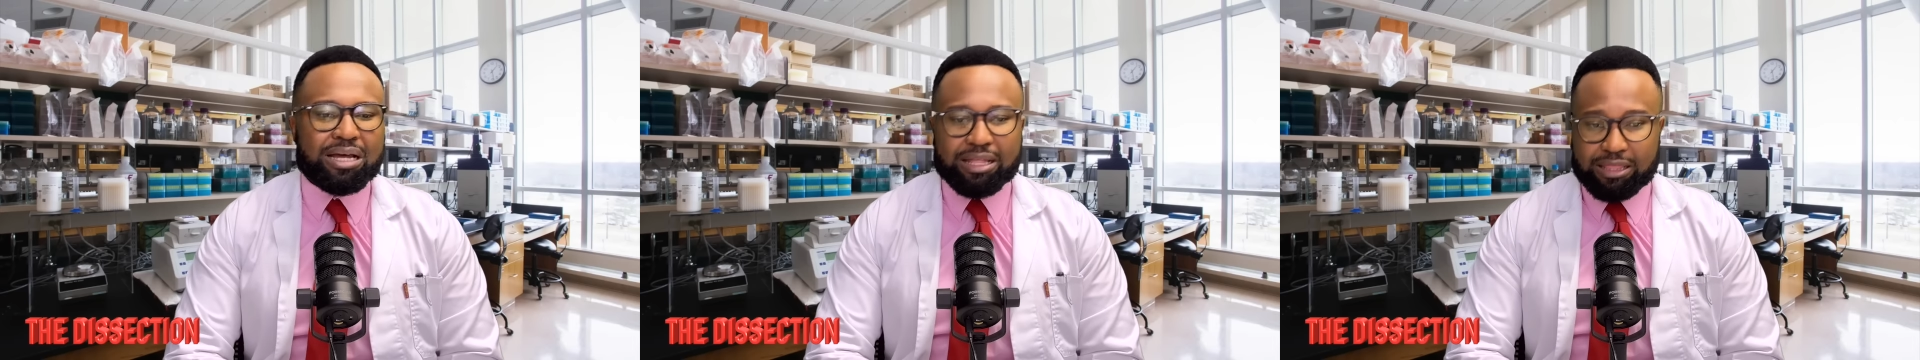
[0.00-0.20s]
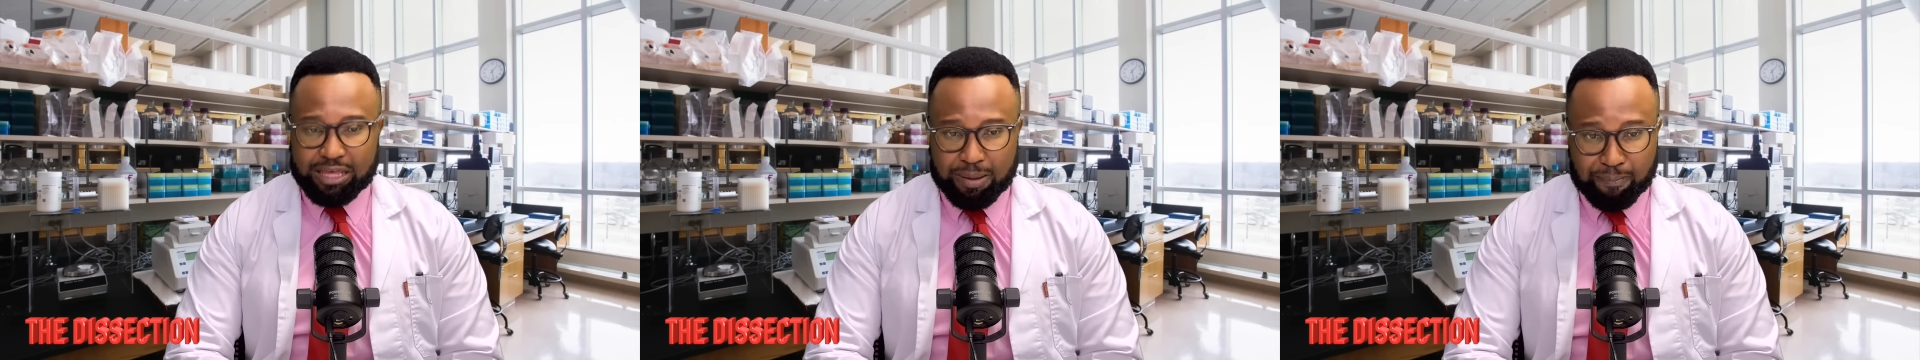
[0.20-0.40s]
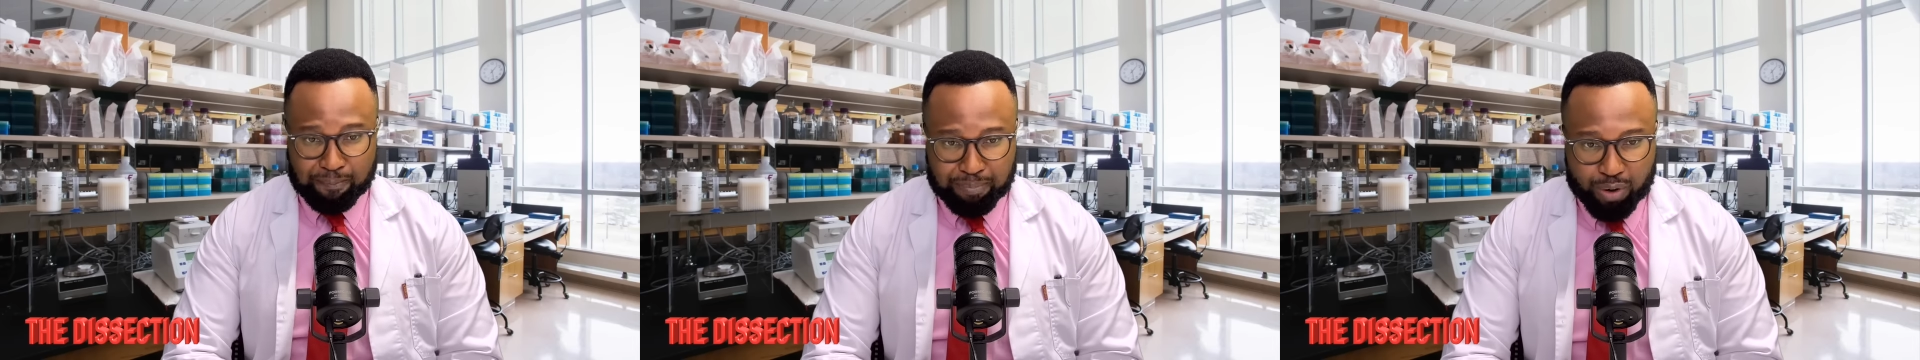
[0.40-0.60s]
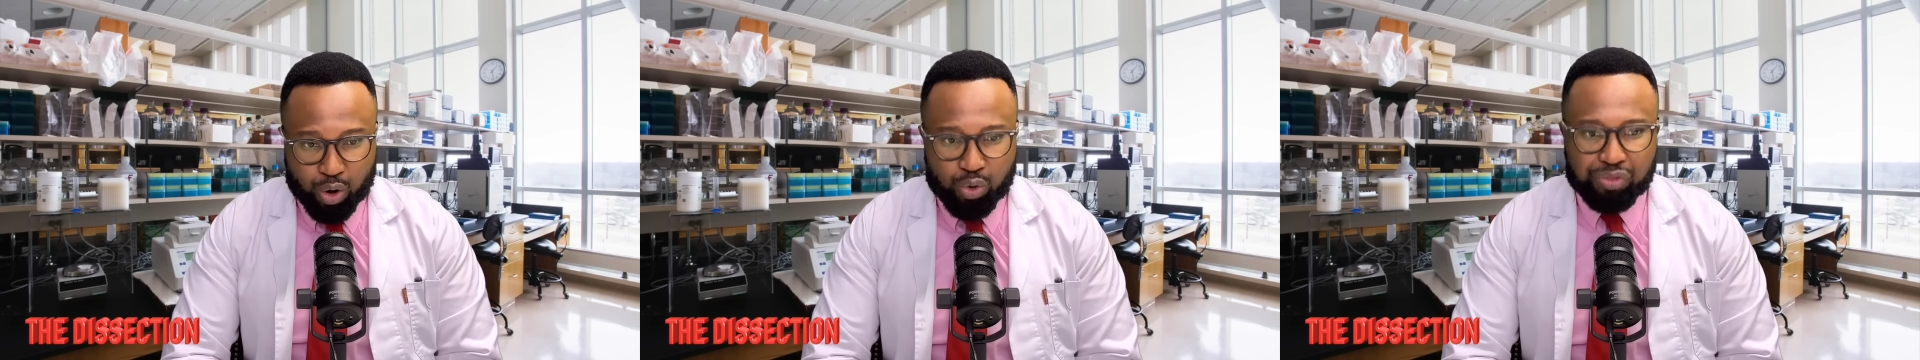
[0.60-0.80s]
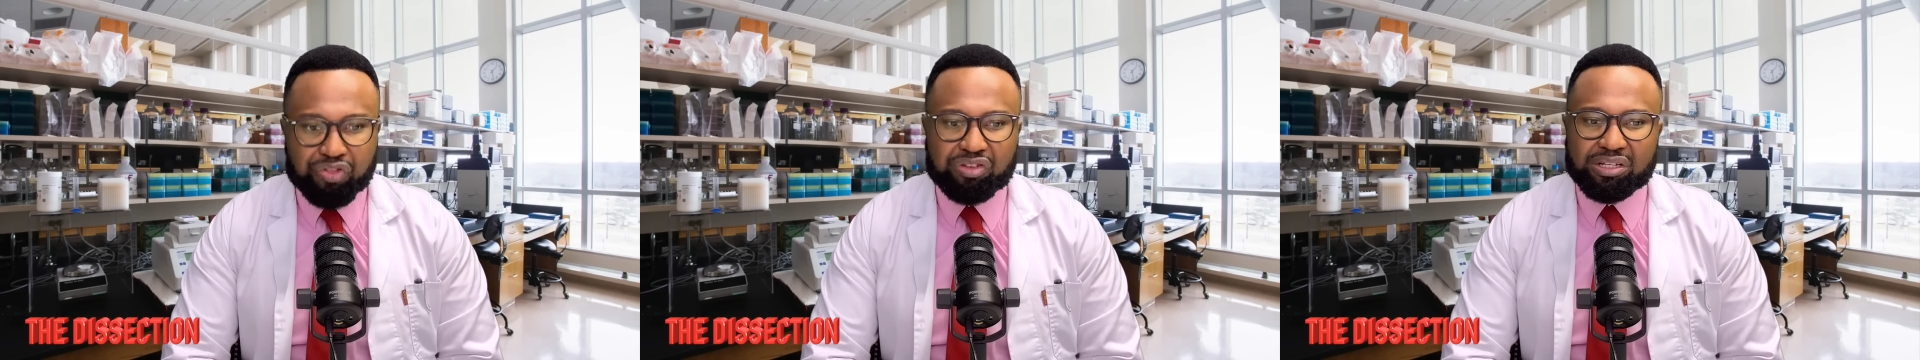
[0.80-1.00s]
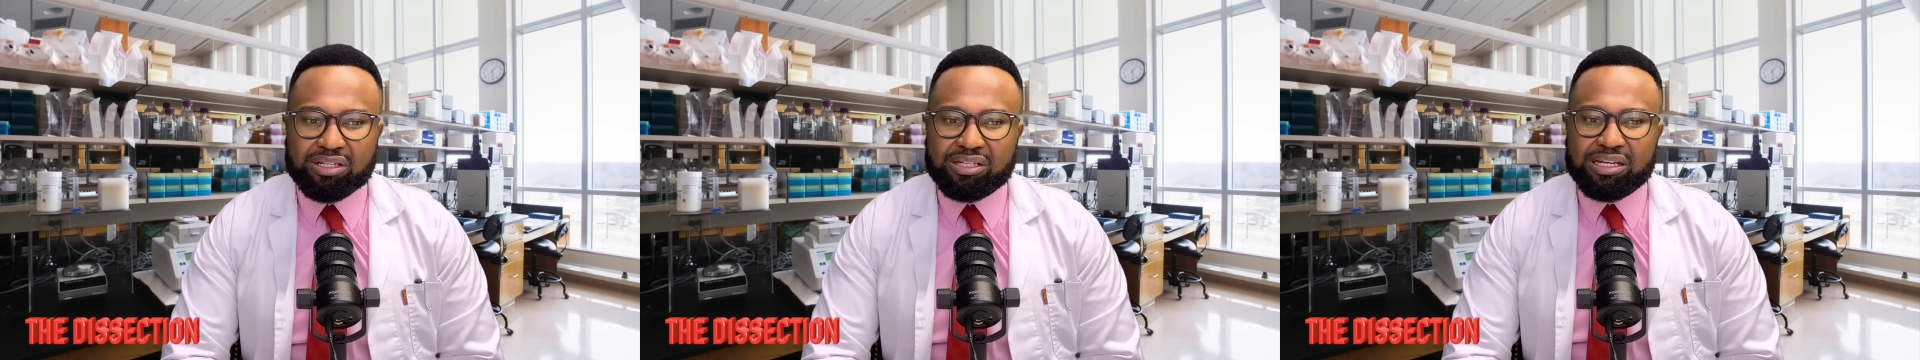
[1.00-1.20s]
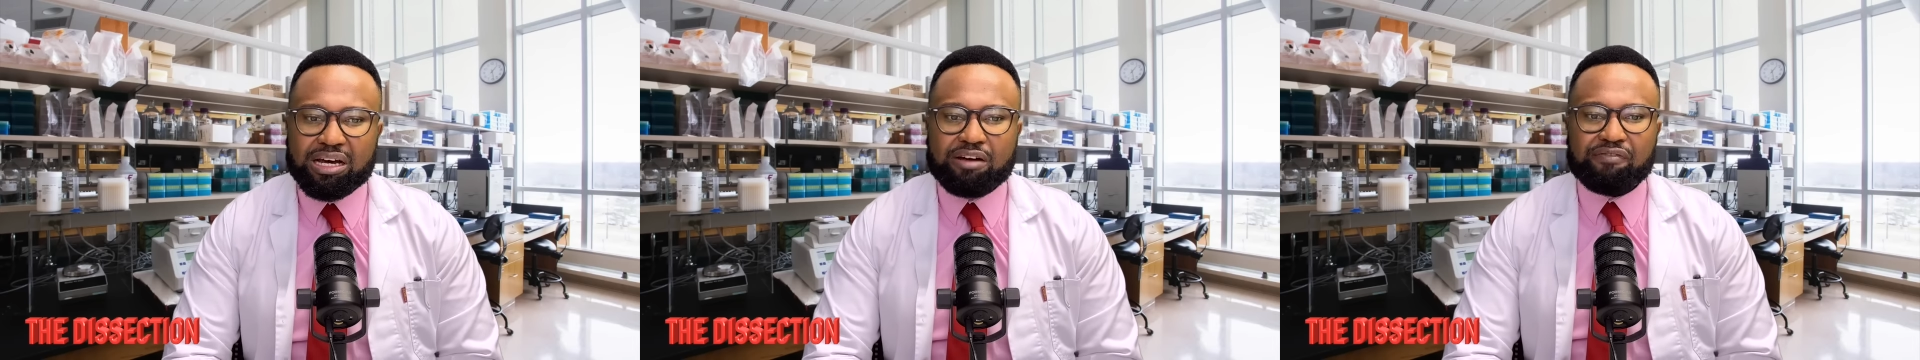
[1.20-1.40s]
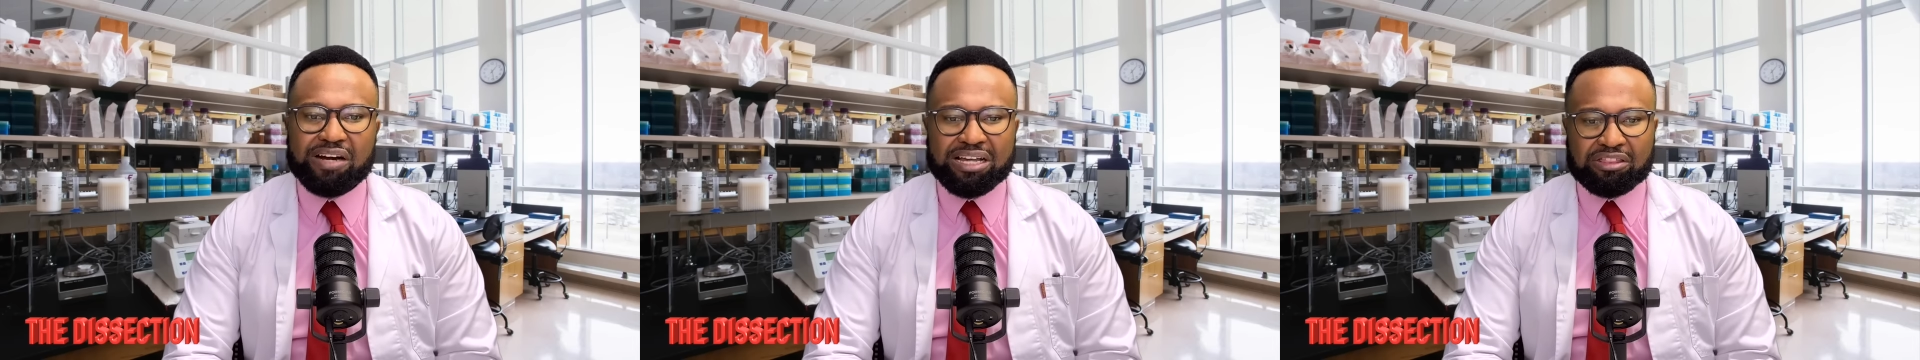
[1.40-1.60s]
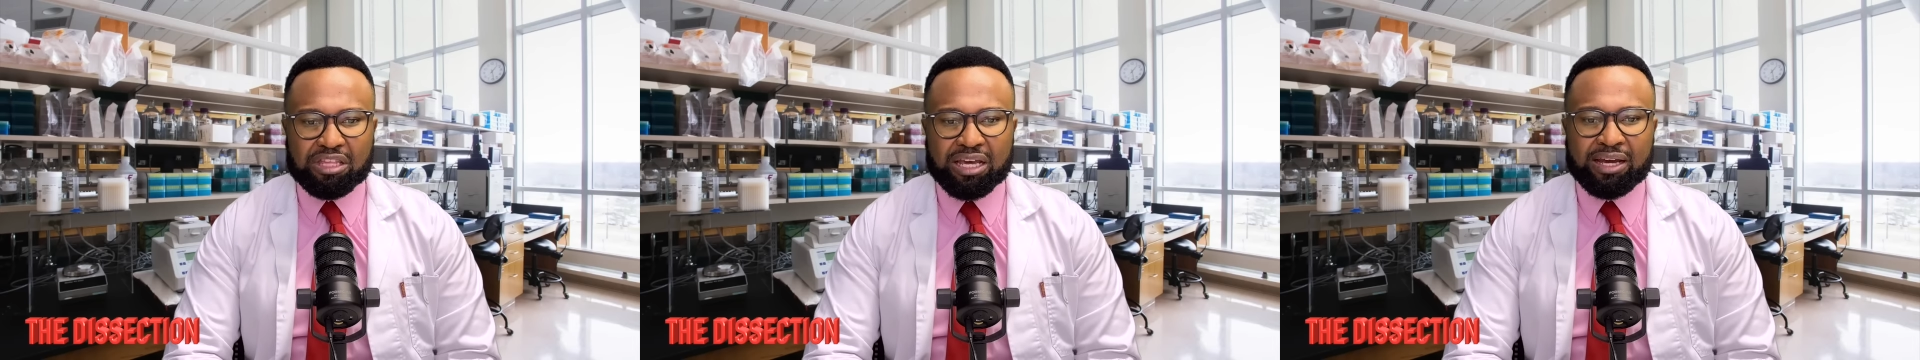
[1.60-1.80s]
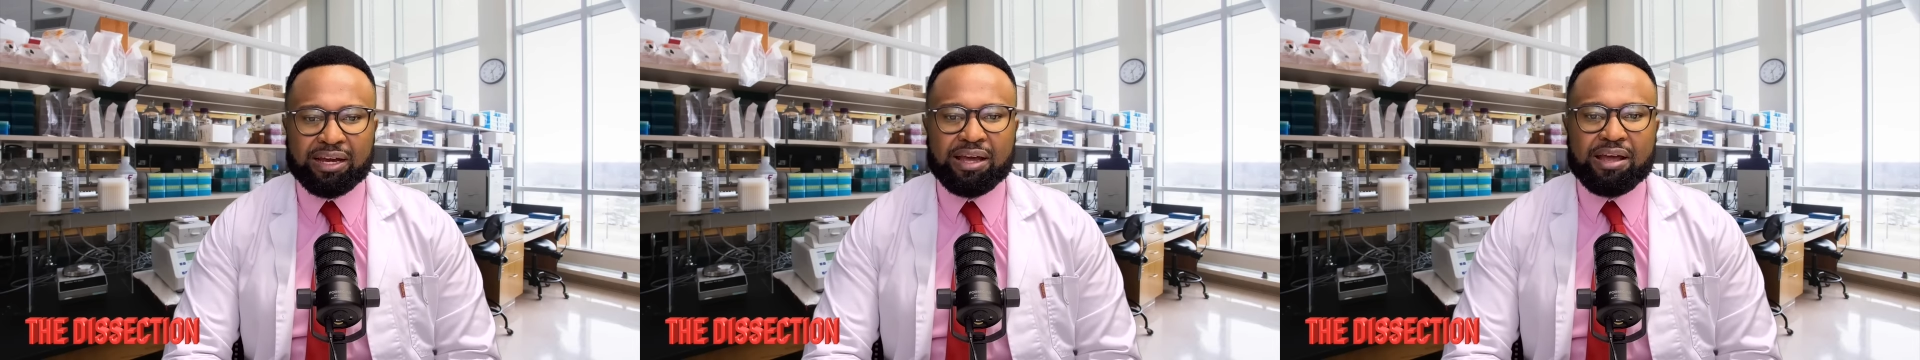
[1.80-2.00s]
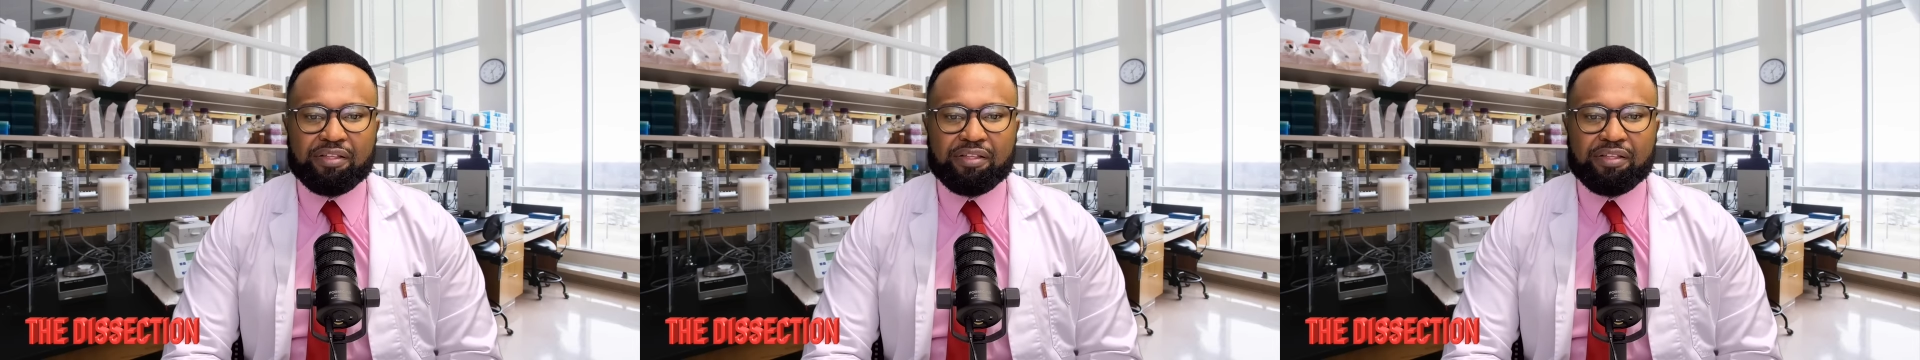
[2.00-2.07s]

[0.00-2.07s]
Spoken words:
They both deserve, I think,